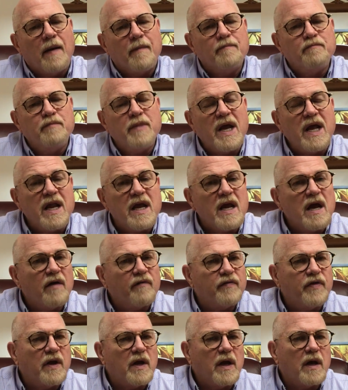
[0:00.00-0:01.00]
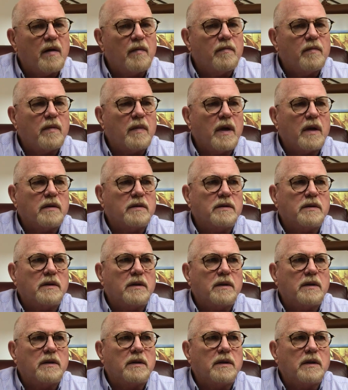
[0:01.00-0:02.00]
Many of them
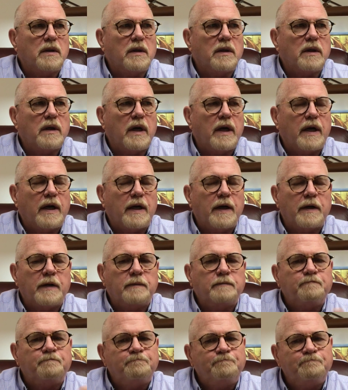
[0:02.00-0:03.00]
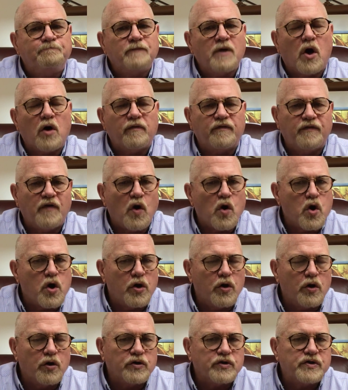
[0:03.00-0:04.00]
are
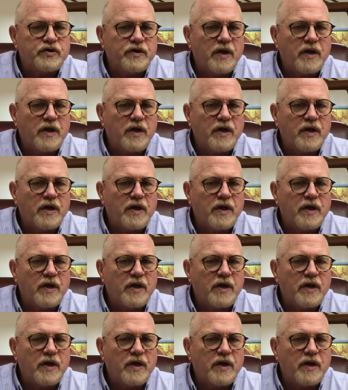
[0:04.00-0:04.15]
foreigners,